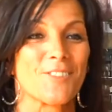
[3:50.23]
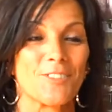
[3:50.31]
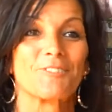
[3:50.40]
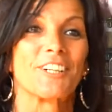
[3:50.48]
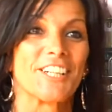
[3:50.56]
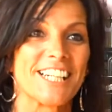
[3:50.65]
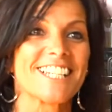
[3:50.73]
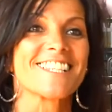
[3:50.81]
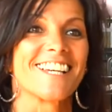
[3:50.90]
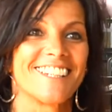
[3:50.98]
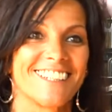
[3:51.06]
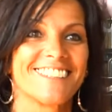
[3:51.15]
so we're very
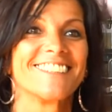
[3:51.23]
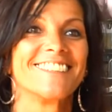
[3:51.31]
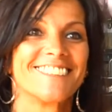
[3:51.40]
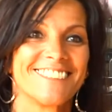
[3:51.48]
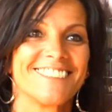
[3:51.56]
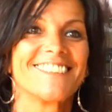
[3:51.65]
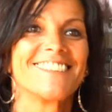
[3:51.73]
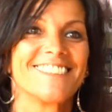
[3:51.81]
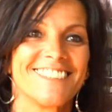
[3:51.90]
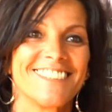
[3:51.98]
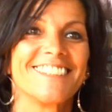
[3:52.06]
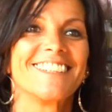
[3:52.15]
excited.
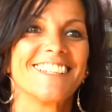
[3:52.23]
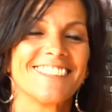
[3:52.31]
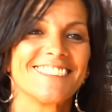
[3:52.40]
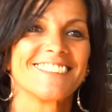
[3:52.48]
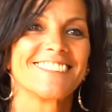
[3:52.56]
yeah.